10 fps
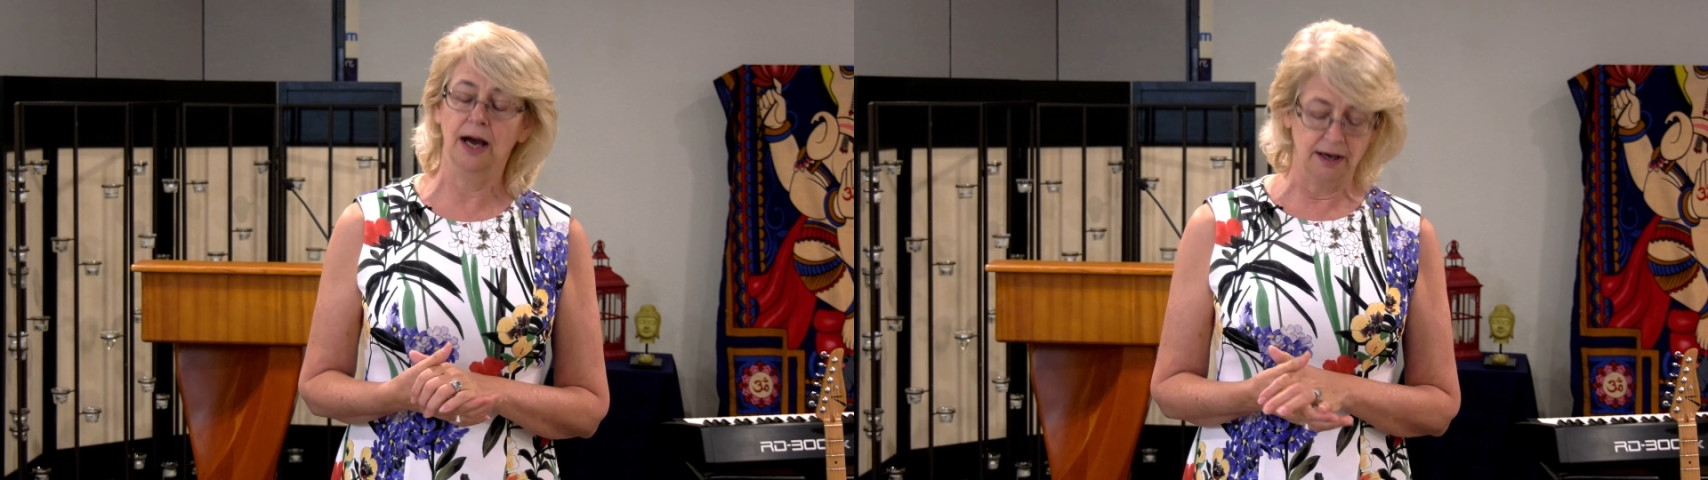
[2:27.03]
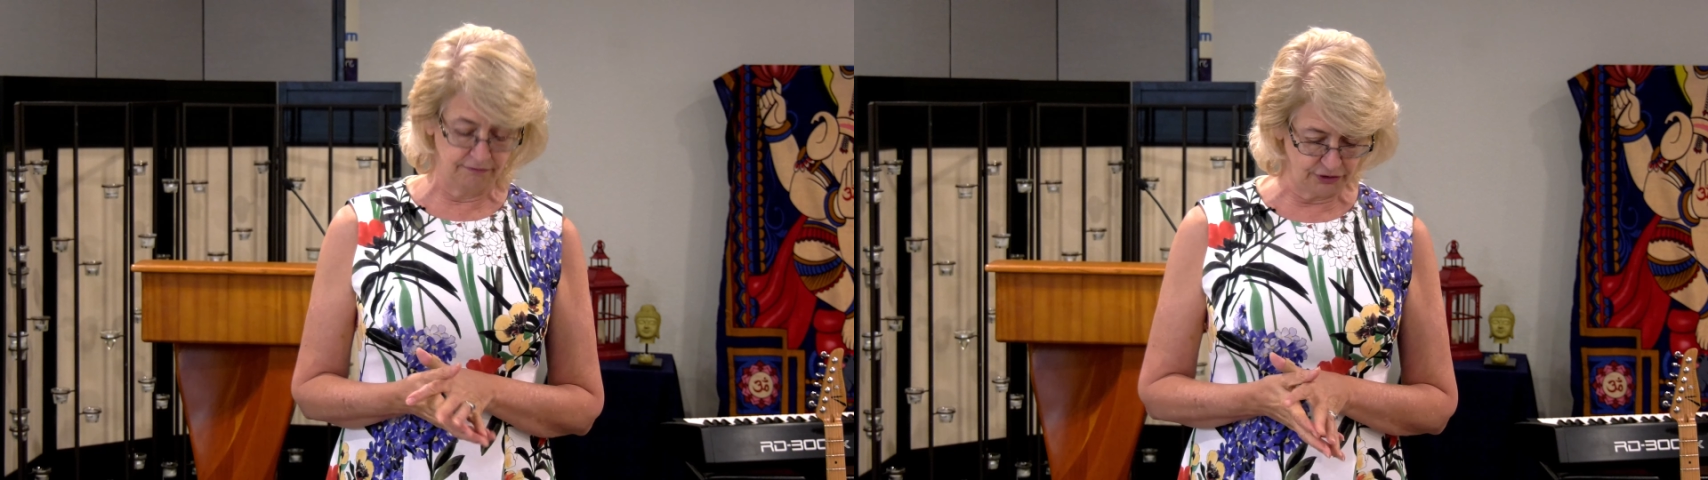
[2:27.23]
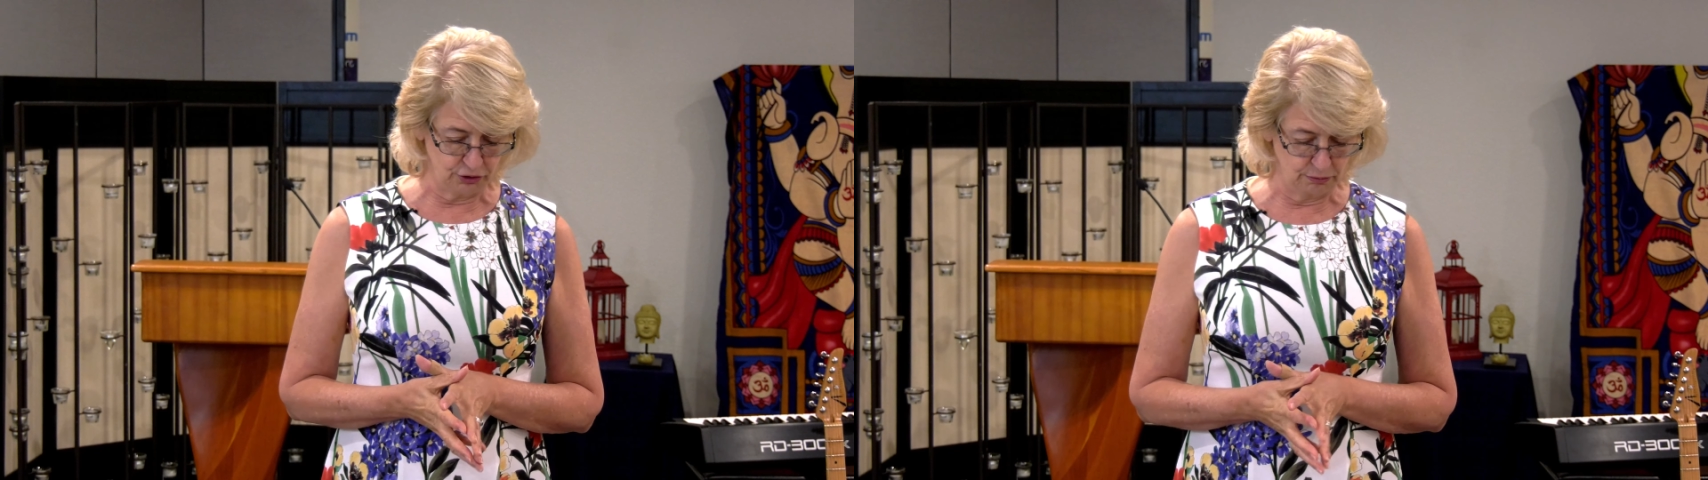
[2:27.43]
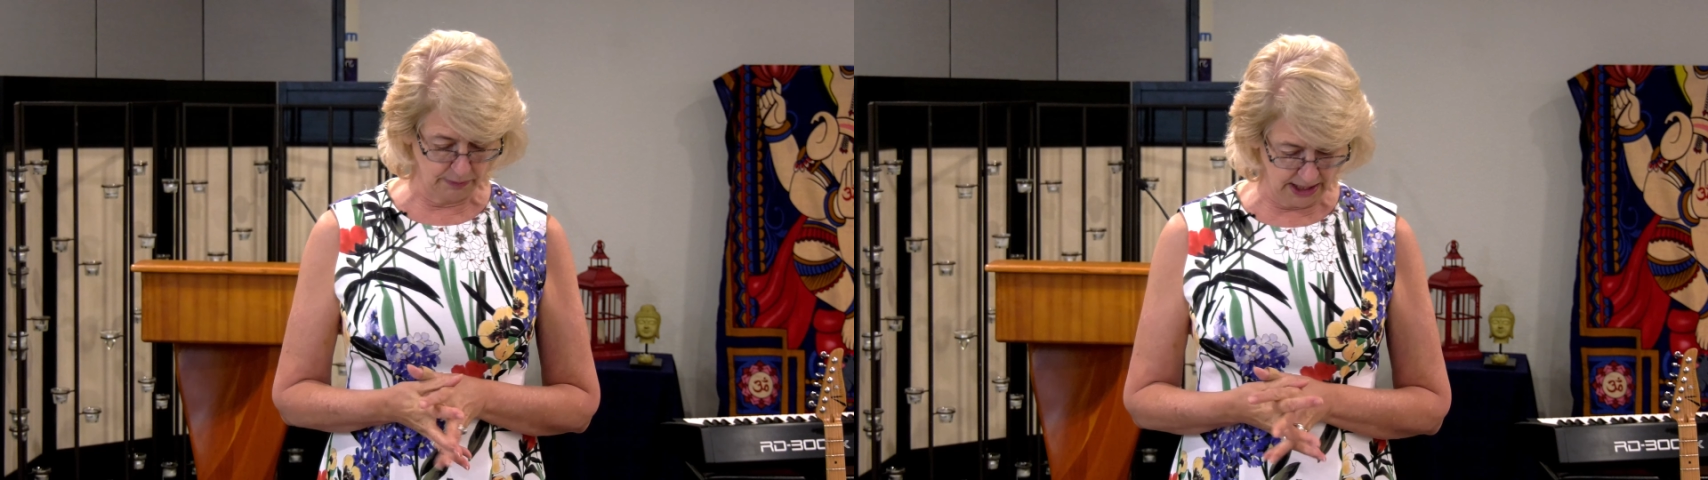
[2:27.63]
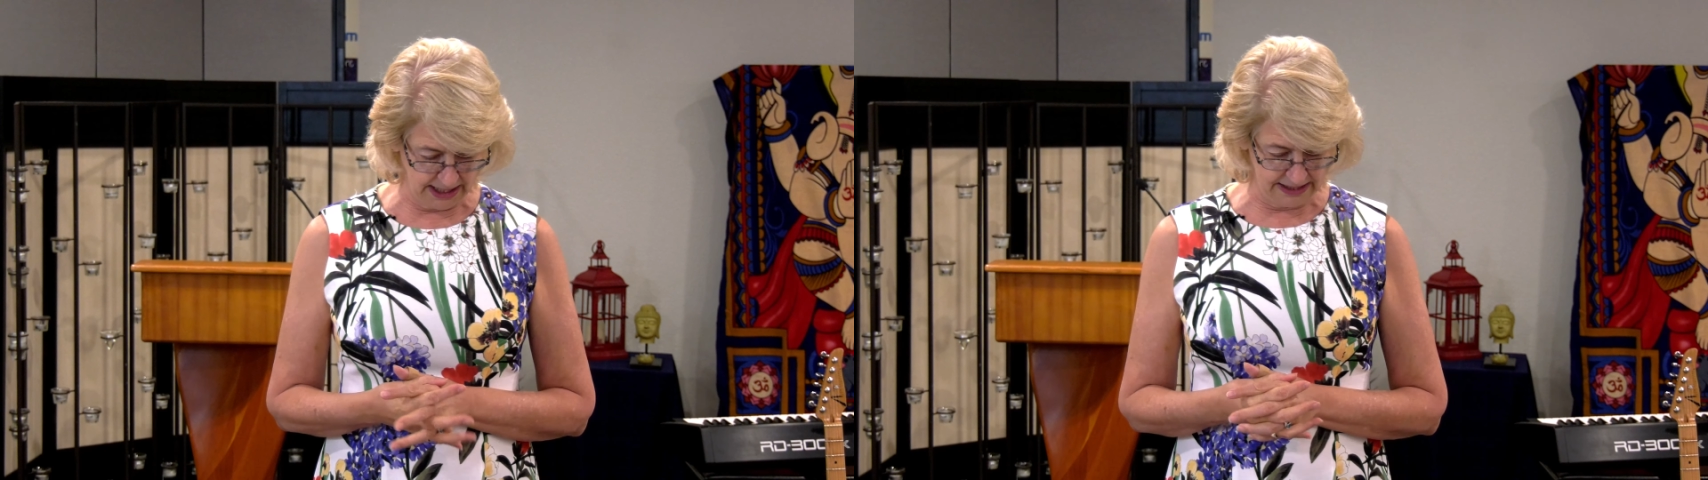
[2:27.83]
of your
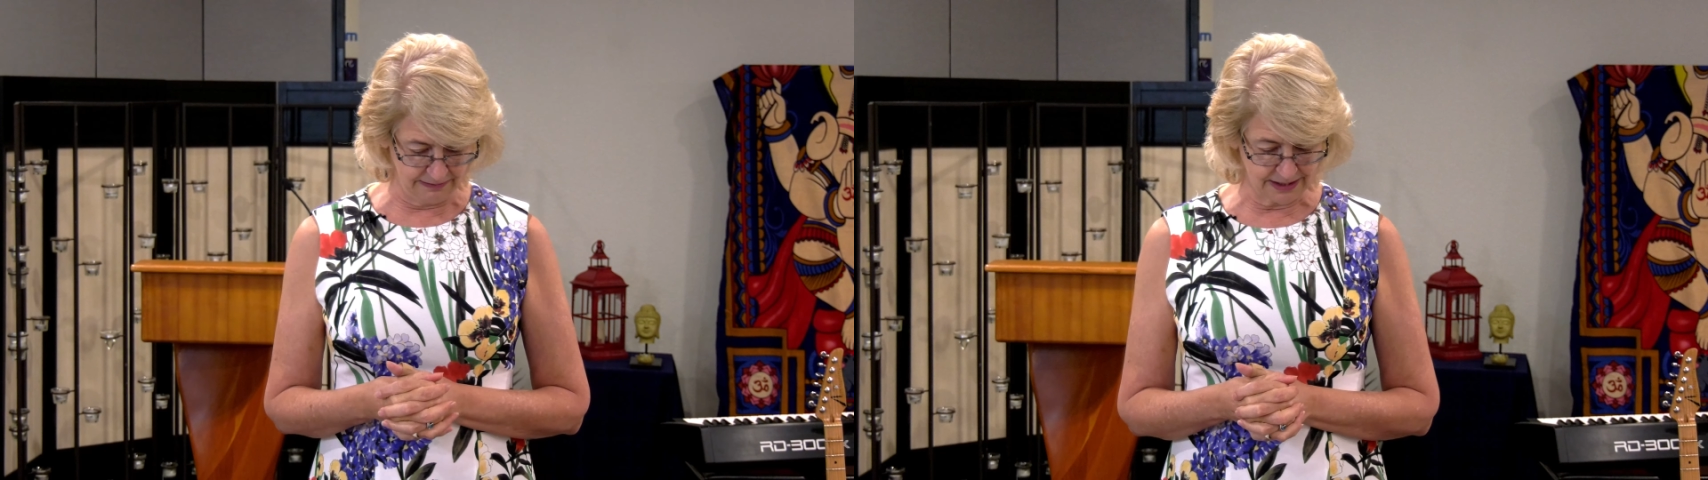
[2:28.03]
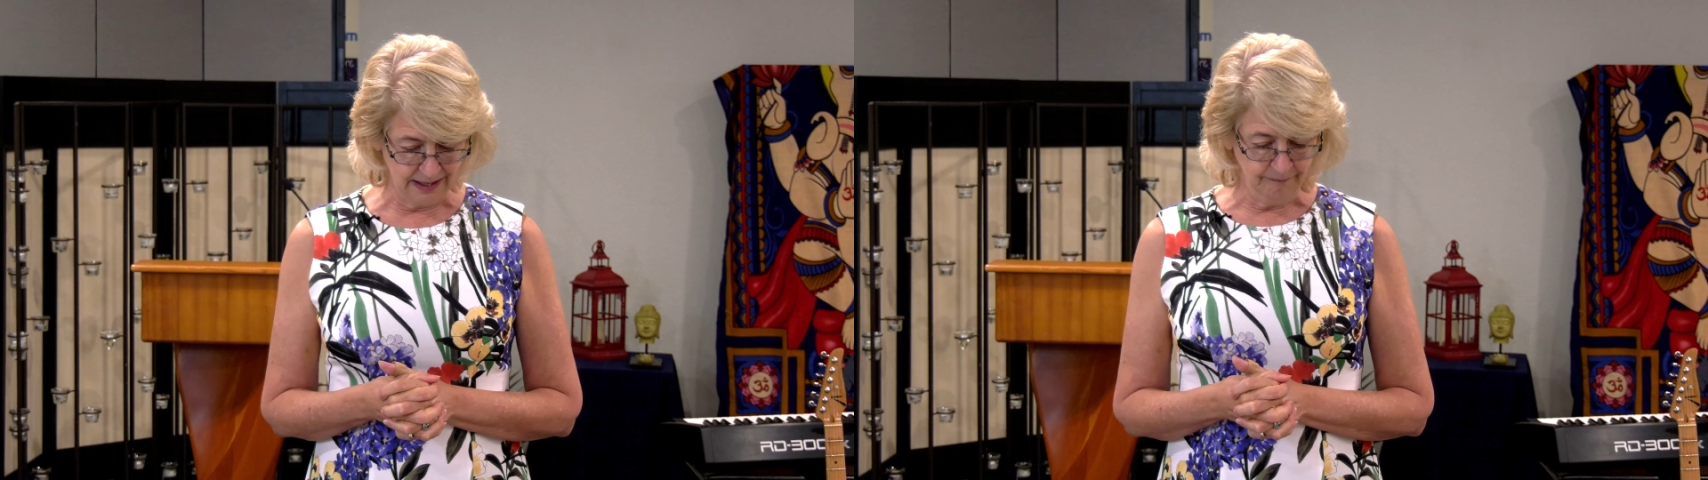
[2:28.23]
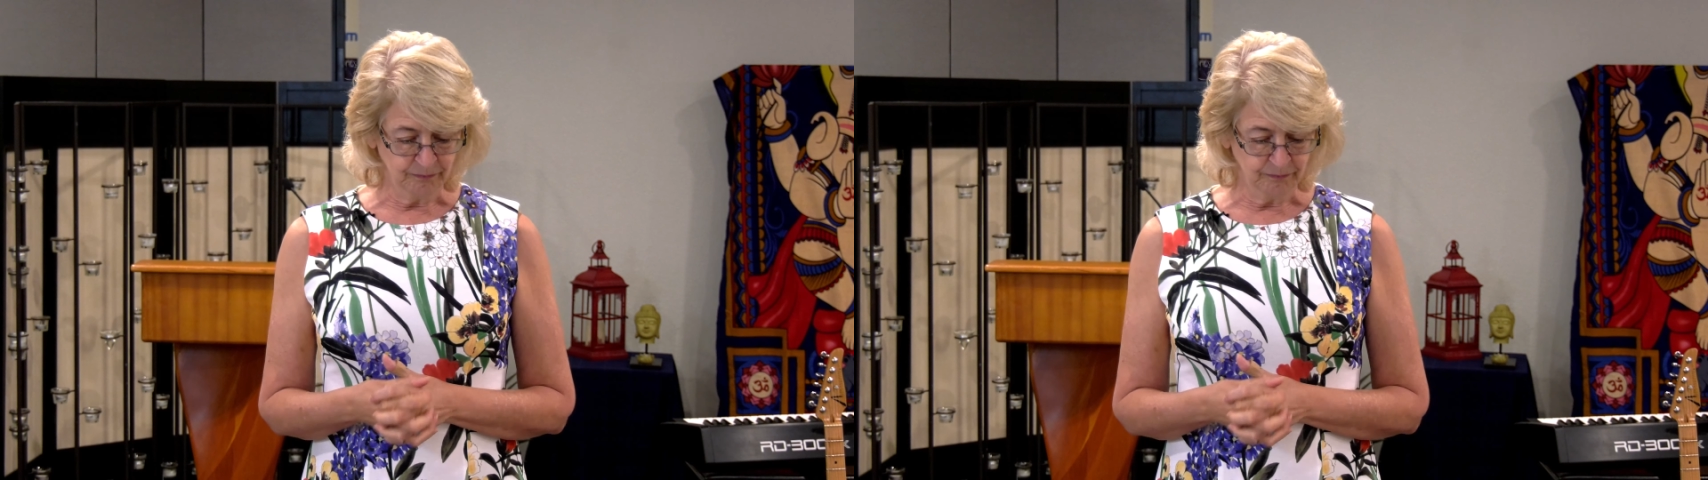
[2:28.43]
mind.